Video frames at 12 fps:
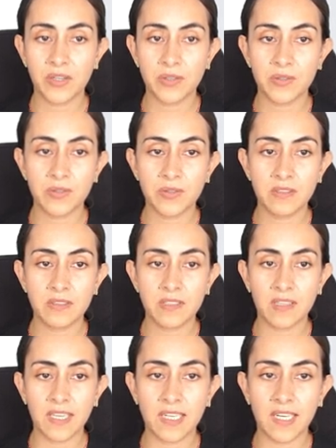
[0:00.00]
on
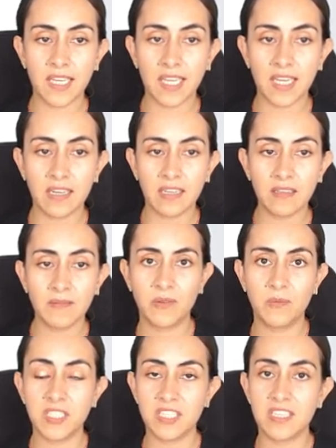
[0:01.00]
1080,
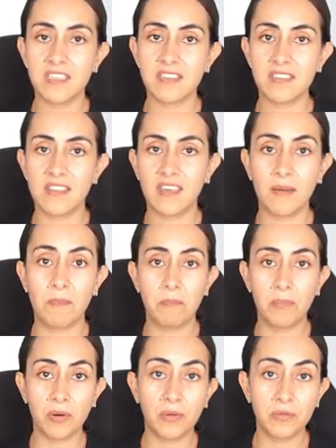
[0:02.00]
which is the
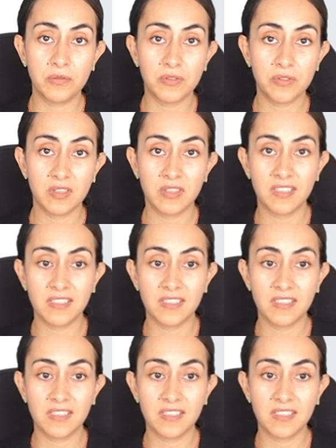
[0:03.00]
post